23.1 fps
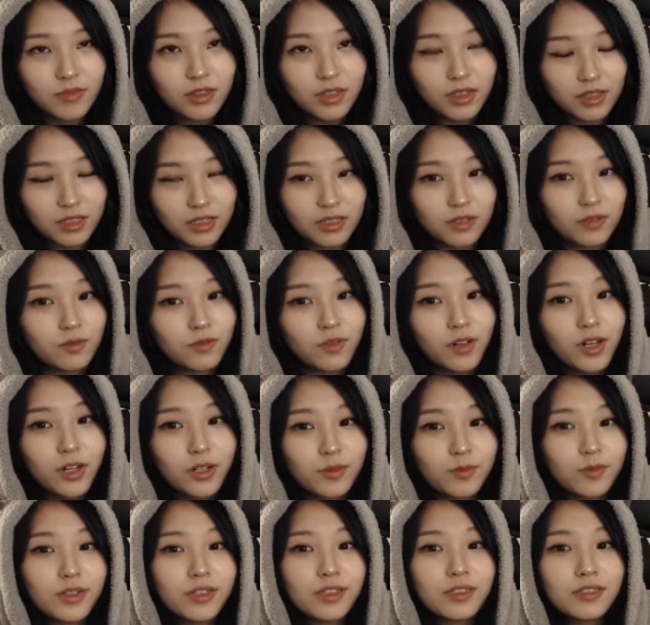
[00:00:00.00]
the
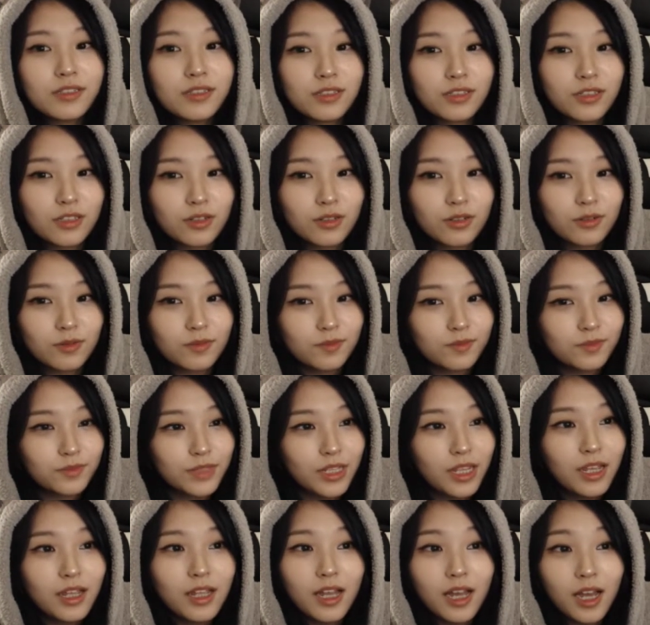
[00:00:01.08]
environment, so
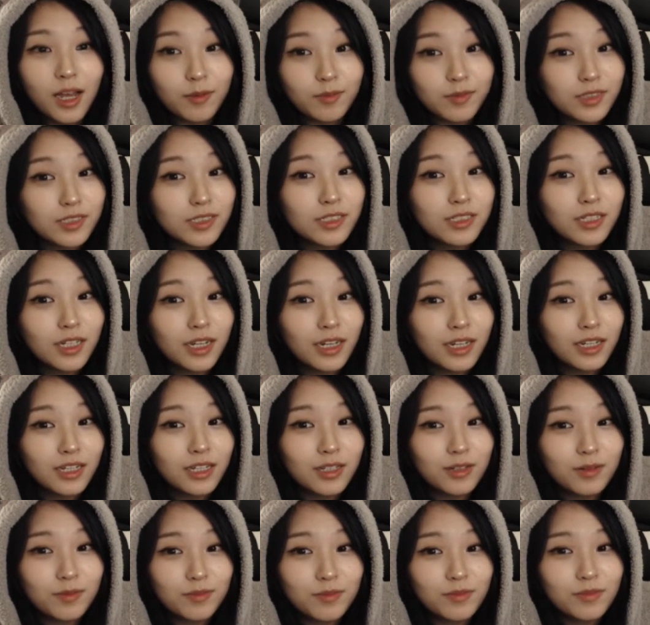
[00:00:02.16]
I'm just letting
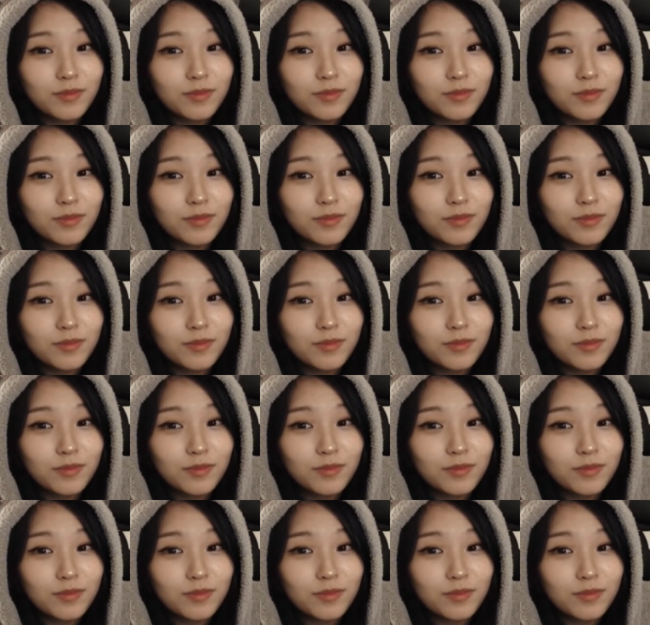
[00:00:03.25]
him